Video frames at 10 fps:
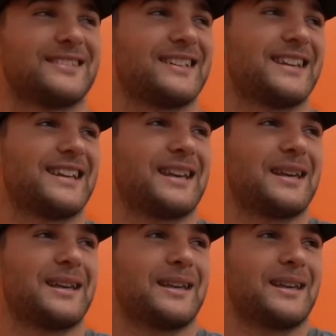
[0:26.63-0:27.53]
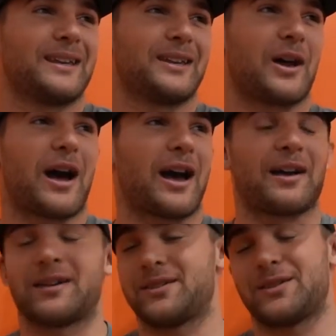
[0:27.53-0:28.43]
Uh, you know,
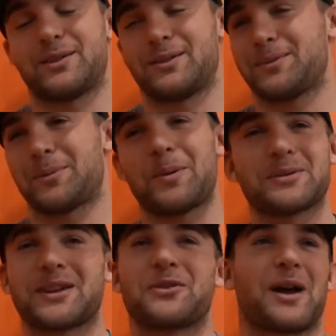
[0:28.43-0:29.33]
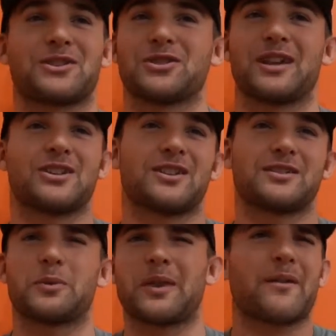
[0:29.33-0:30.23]
I, when people say
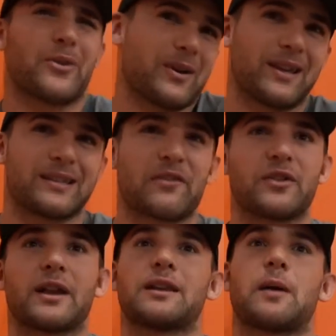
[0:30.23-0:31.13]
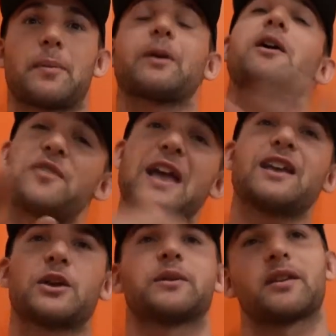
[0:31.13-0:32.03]
congratulations, whatever it is, I feel like a lot of people like, oh,
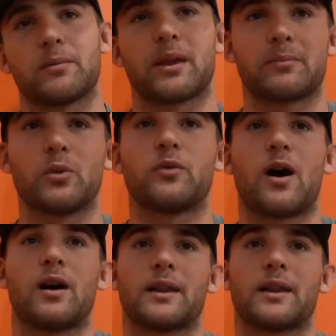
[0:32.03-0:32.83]
thank you, and then they like move on.